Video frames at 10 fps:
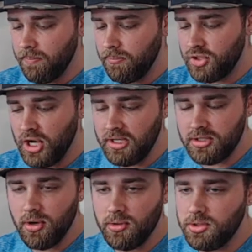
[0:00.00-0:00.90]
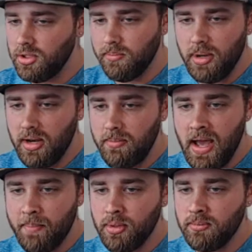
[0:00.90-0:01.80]
change those. You can button
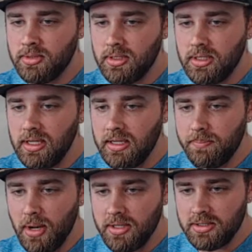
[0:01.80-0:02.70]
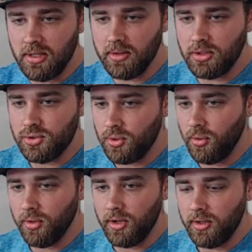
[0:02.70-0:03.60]
map them to any buttons on the
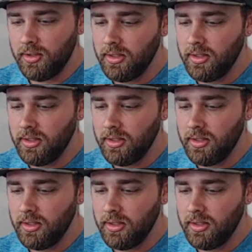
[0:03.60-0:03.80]
controller